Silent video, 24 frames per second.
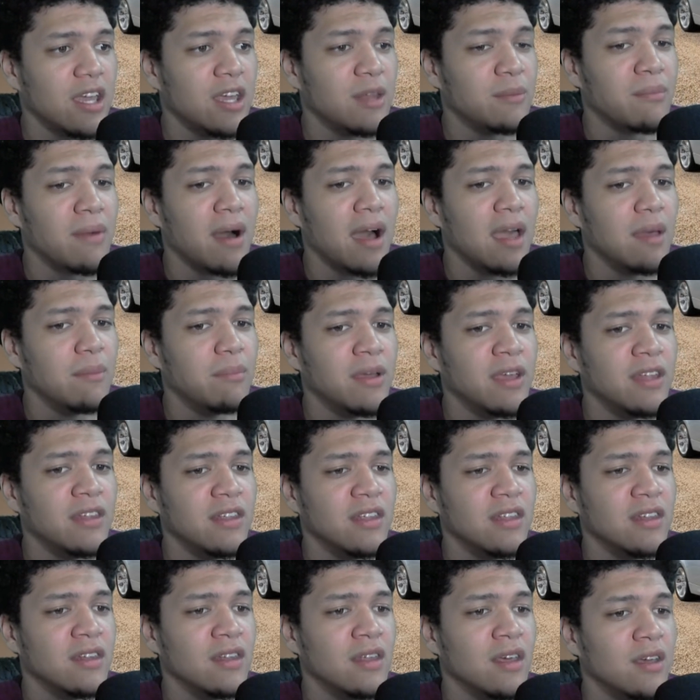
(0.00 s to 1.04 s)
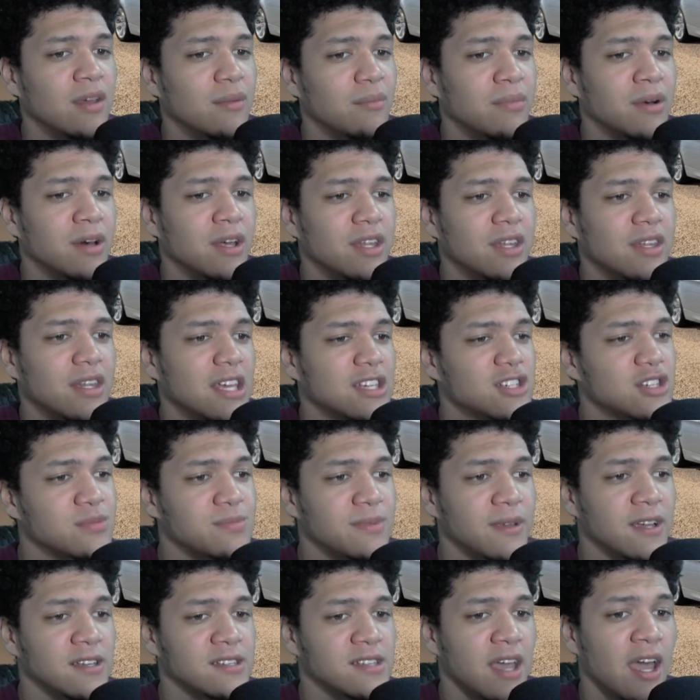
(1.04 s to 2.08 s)
in my opinion, but that's just
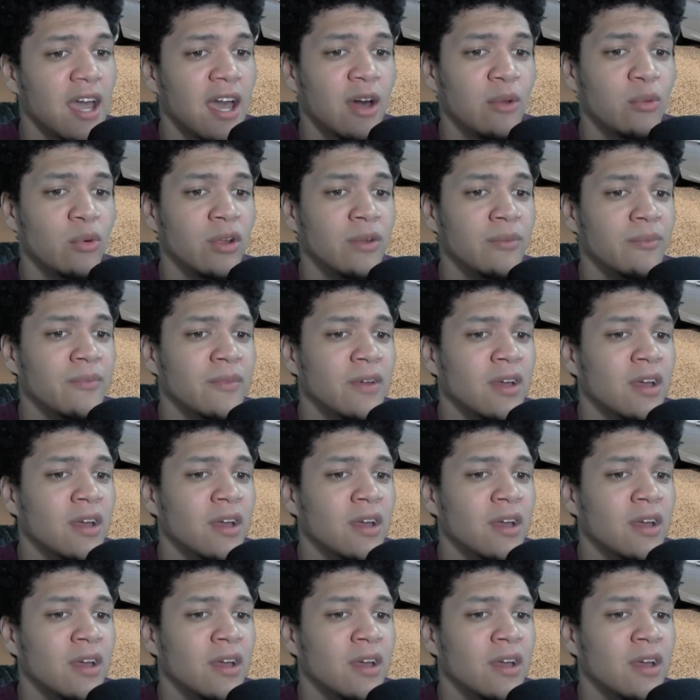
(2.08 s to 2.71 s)
because I had one.